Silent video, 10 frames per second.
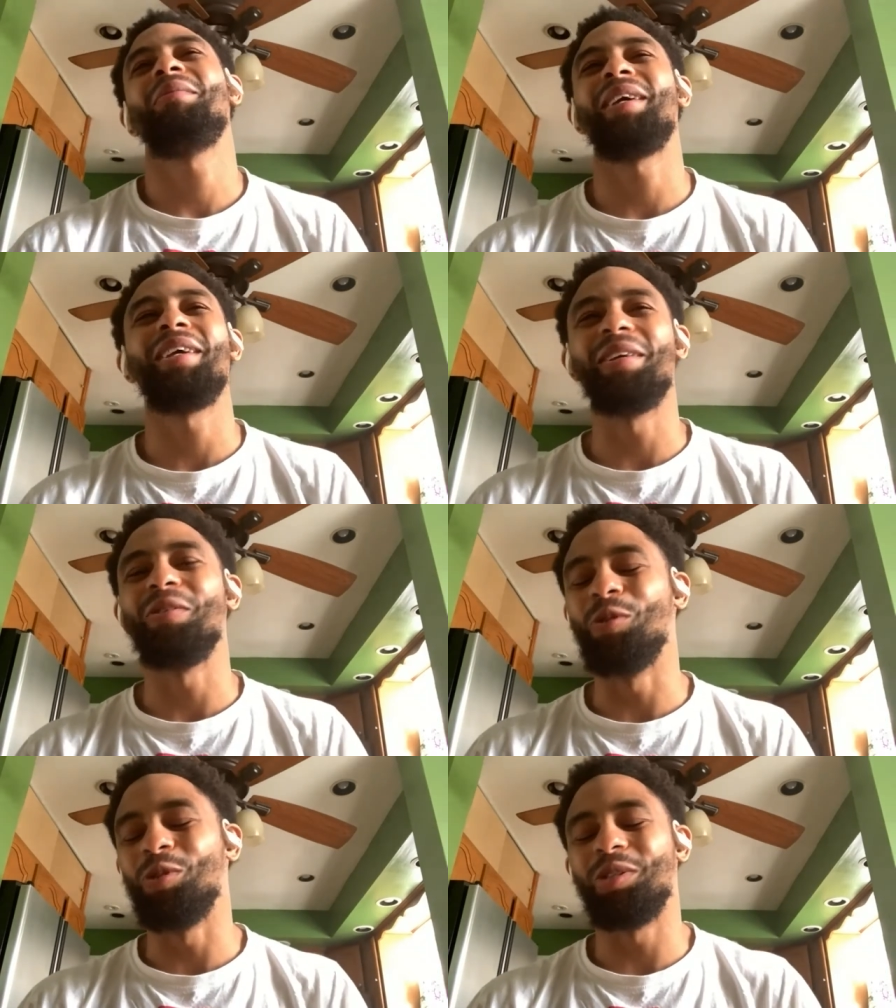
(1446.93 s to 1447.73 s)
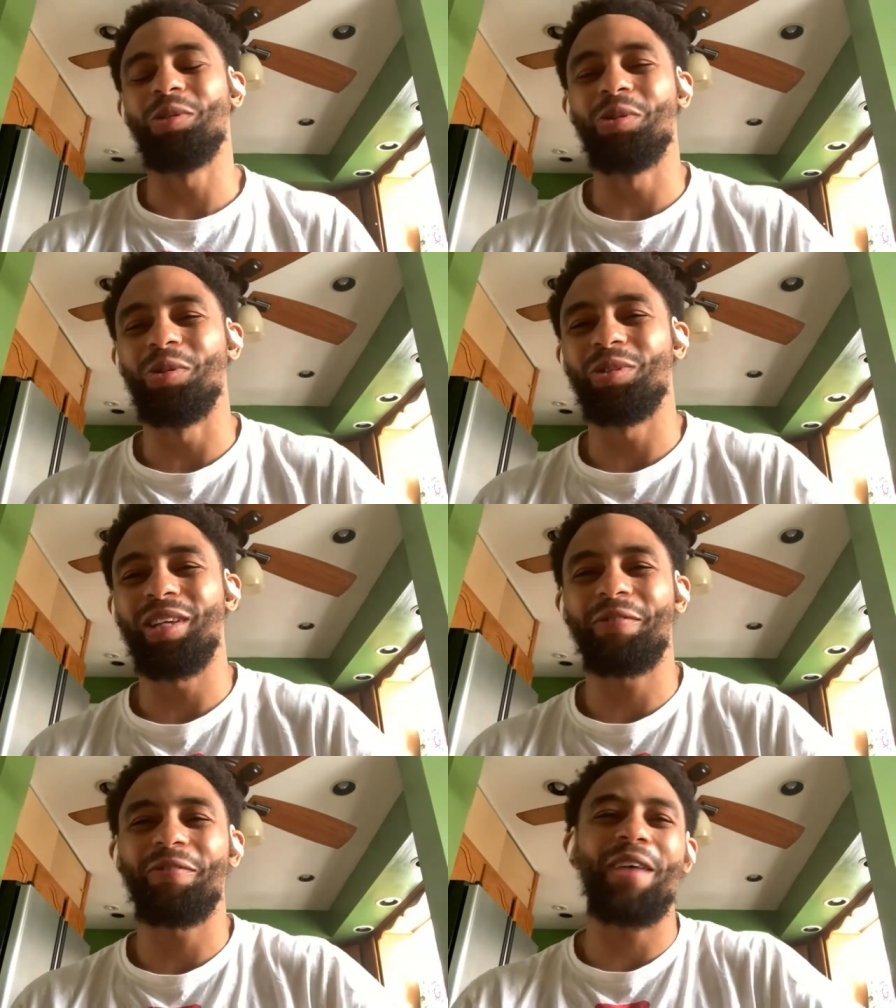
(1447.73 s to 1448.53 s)
I'm like eating oodles and
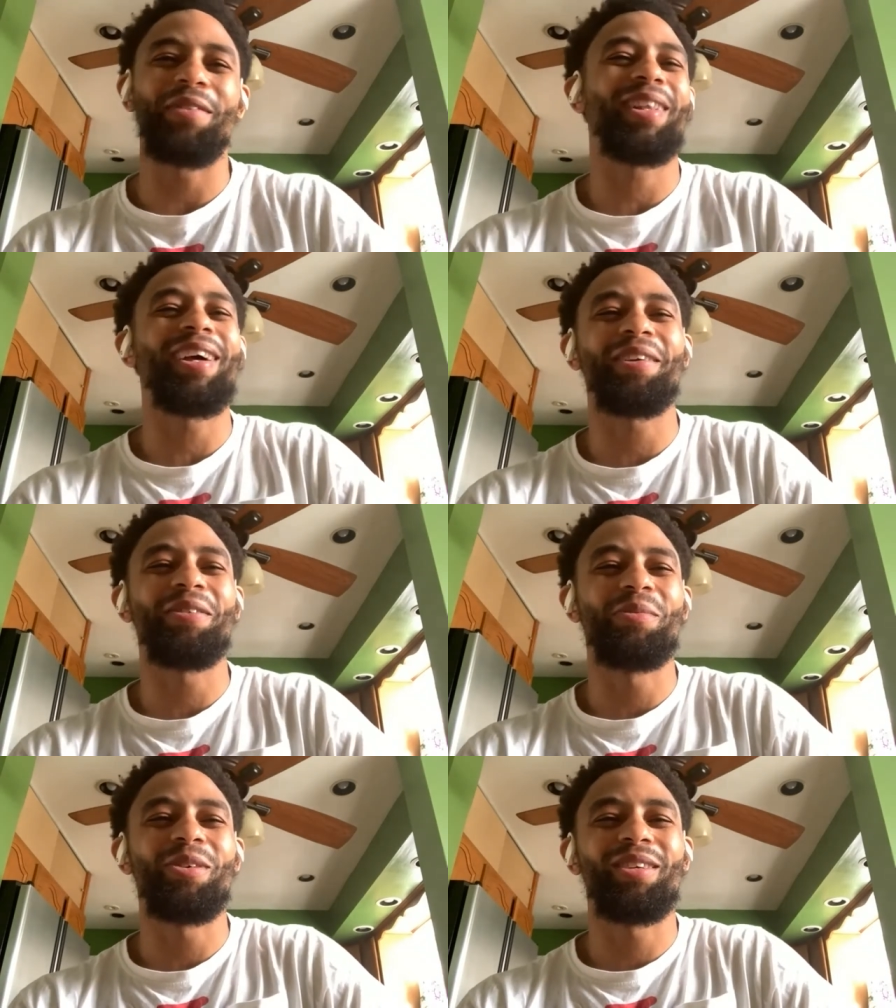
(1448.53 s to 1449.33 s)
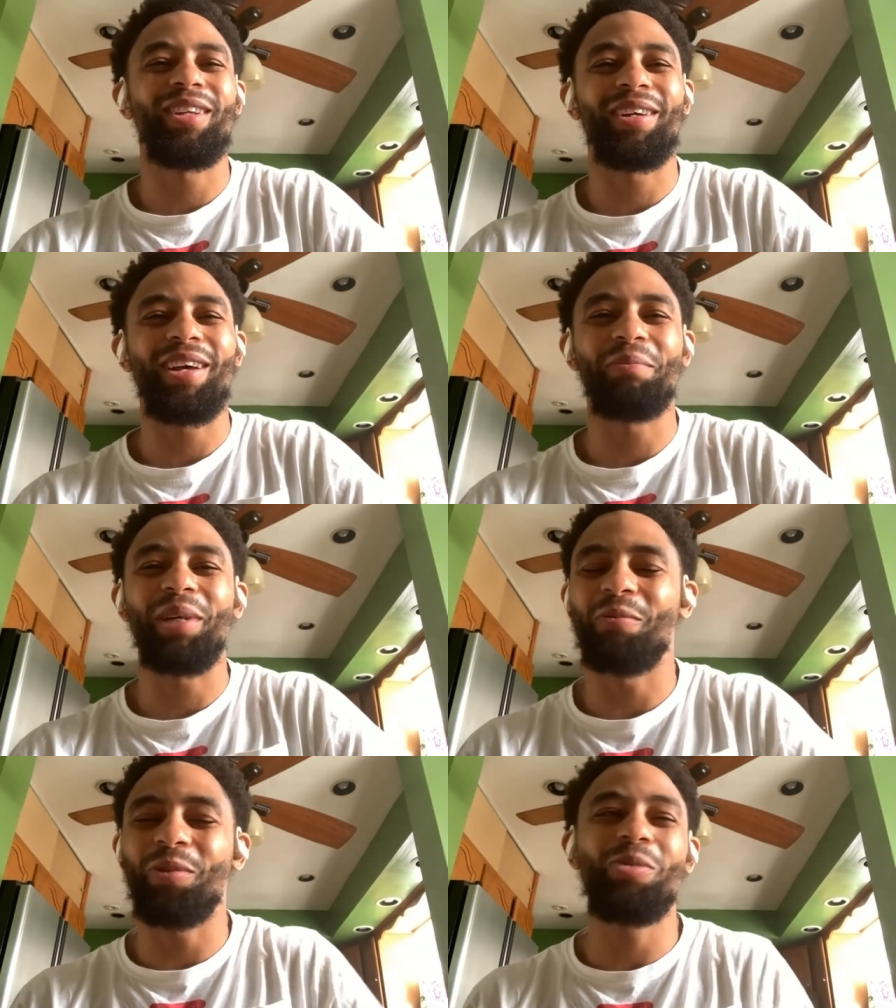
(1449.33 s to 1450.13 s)
noodles, like 5 o'clock in the morning. Like, I'm
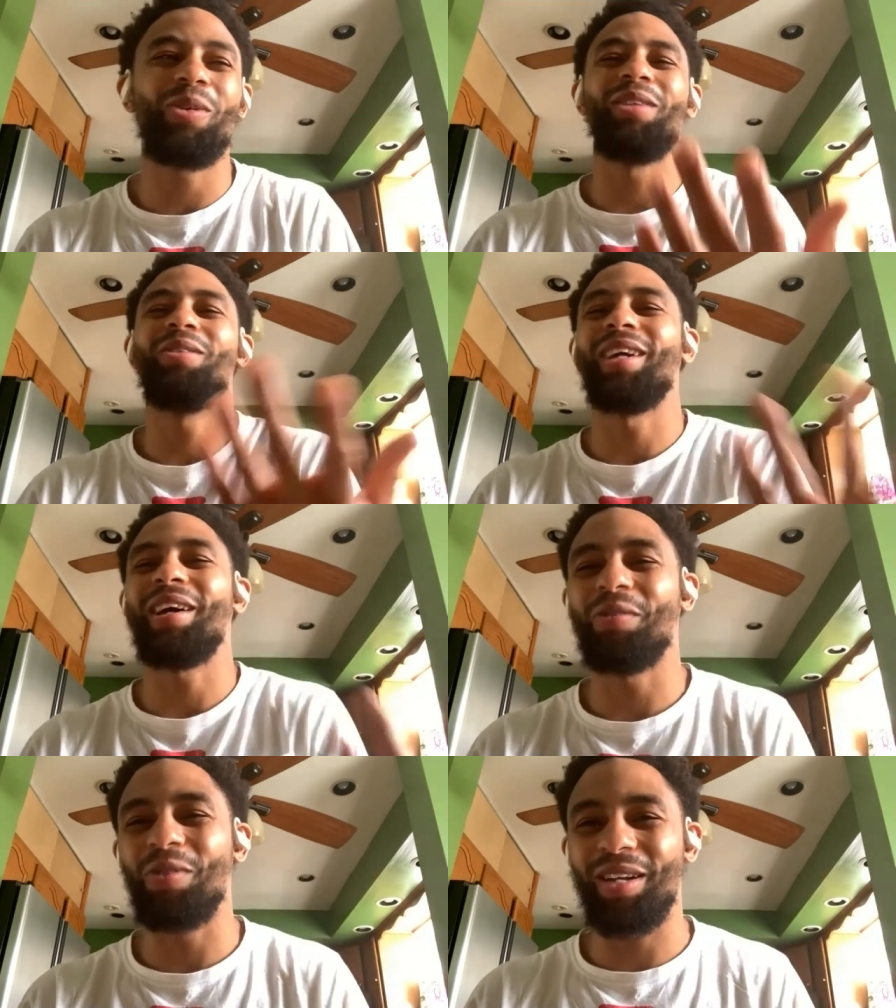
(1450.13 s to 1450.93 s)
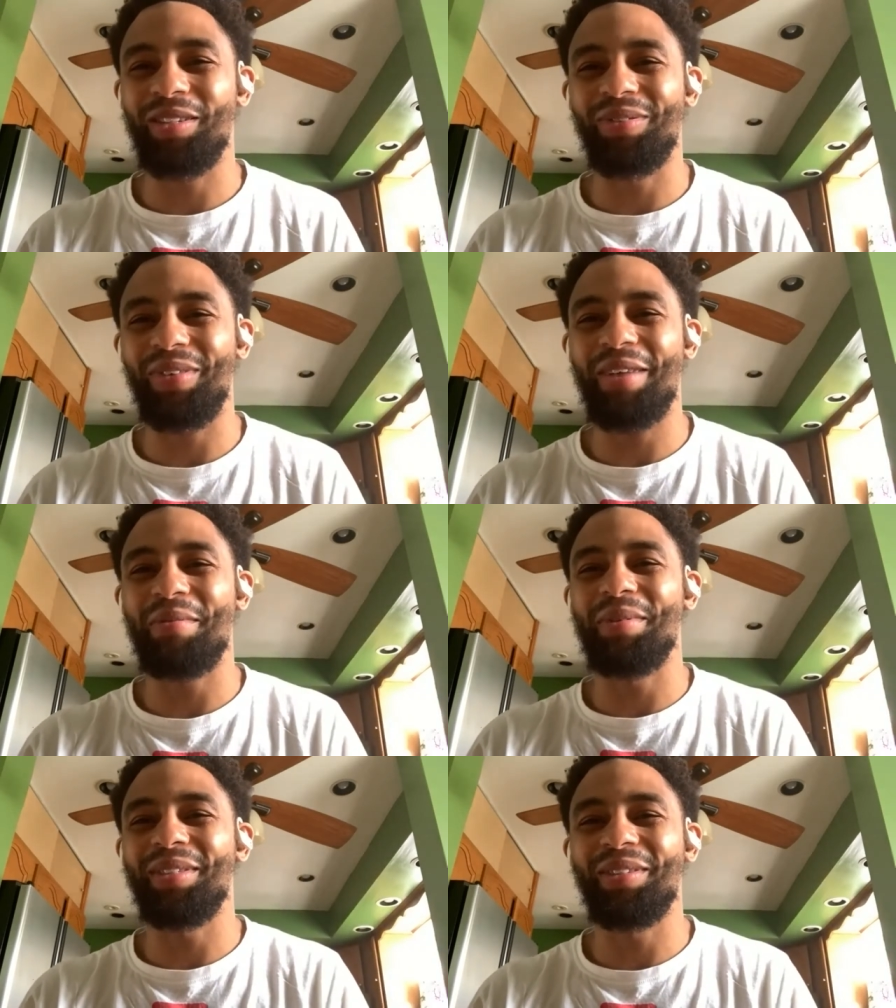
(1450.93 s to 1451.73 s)
like, what do? Like, I don't know how to
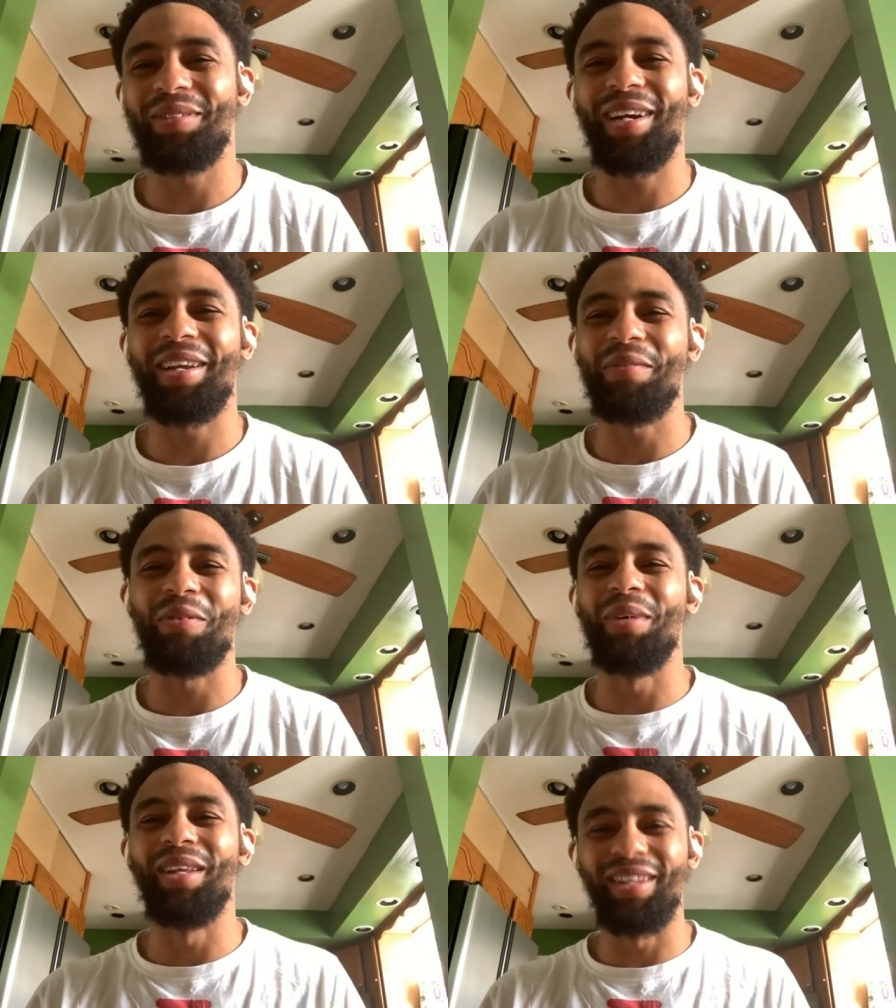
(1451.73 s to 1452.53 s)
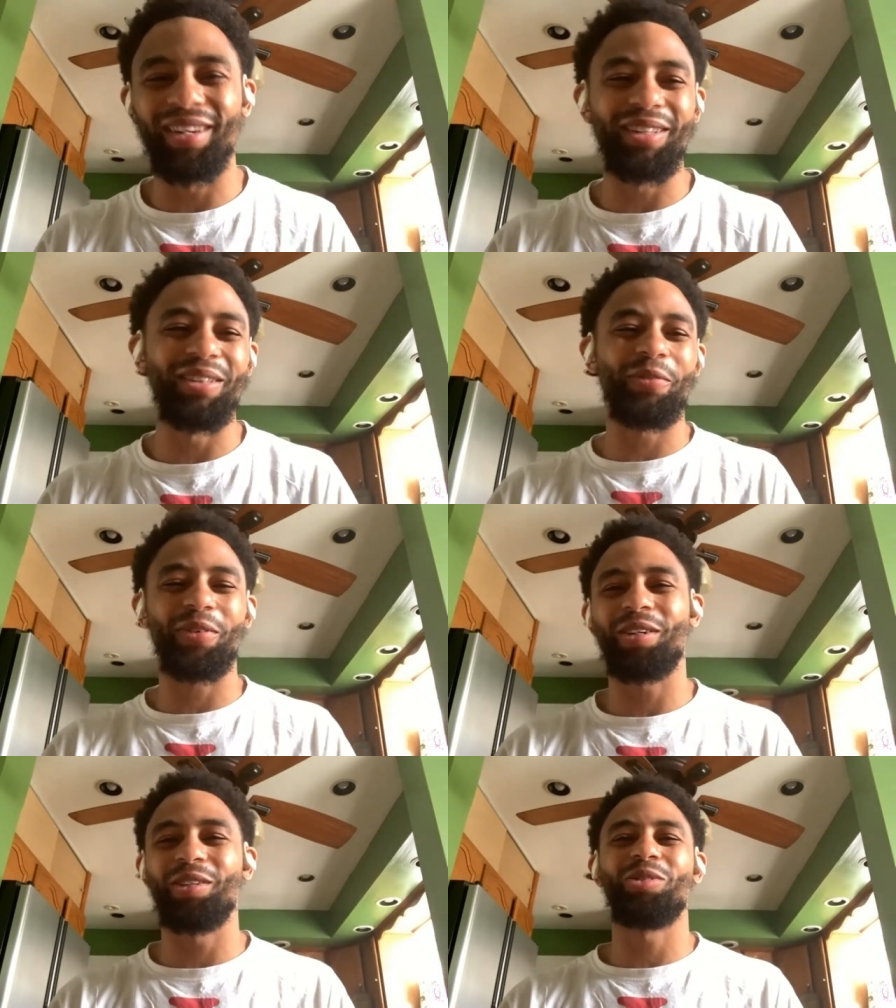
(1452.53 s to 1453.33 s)
survive by myself. Like, I've never been in a
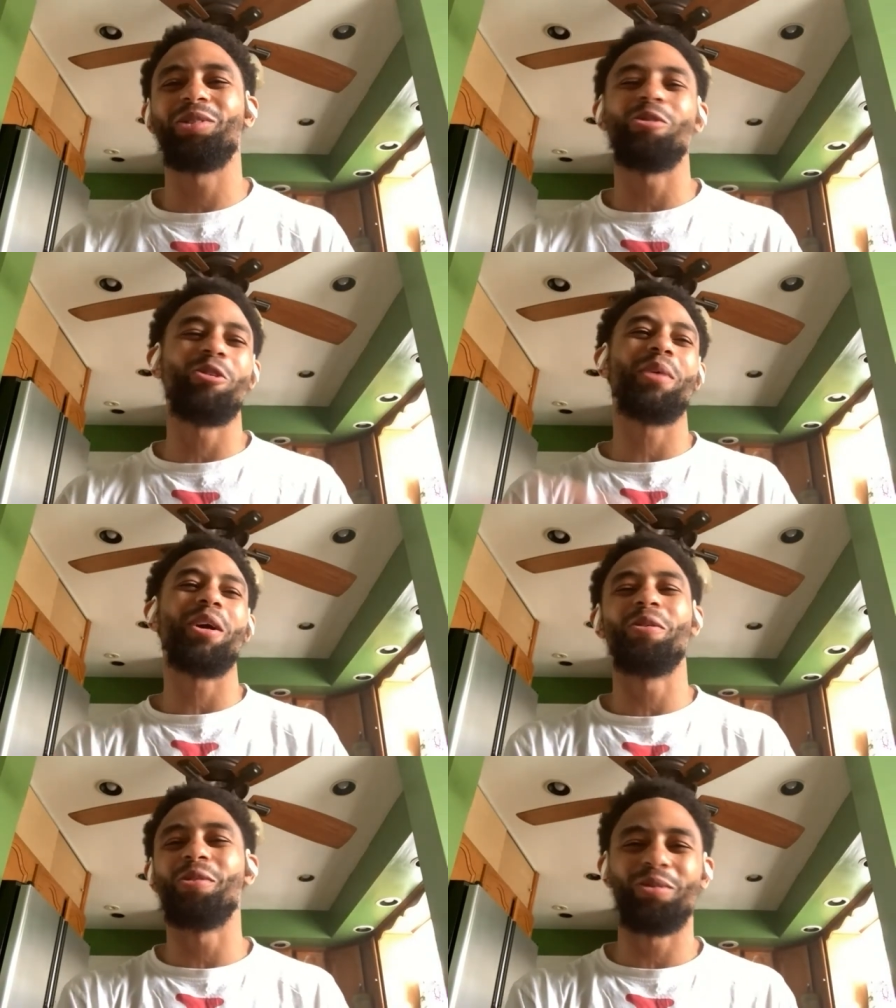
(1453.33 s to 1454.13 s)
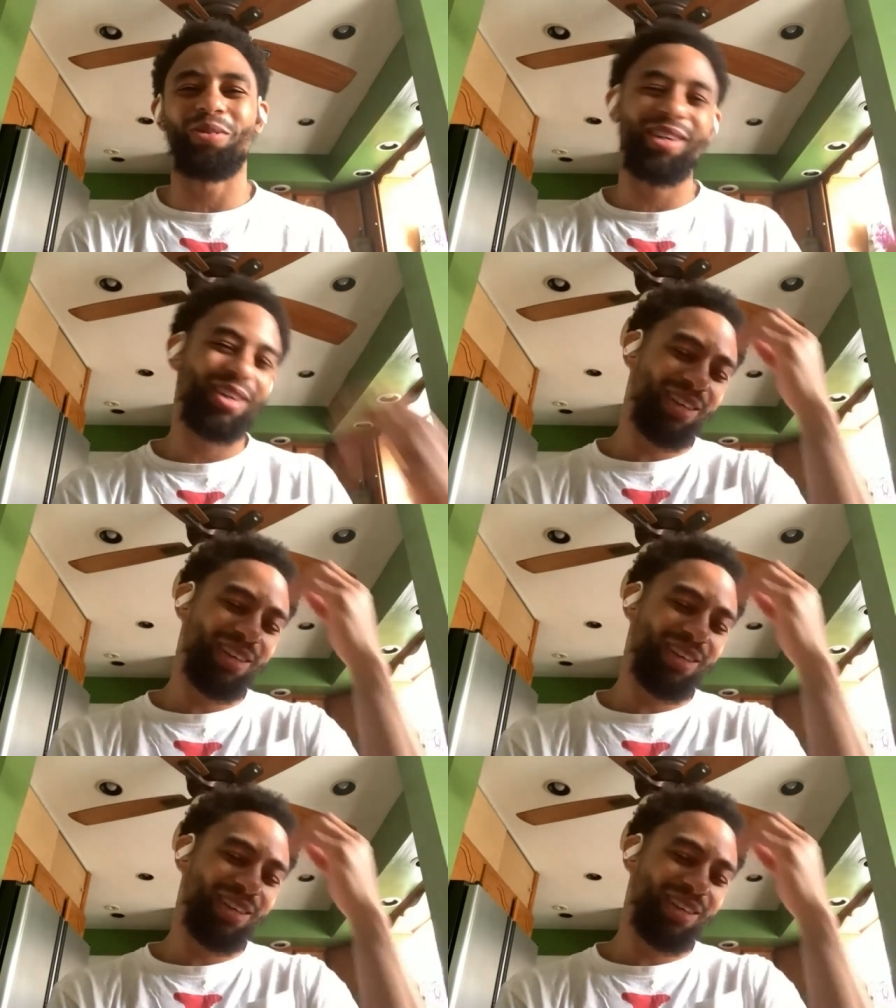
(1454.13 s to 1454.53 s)
different country on my own.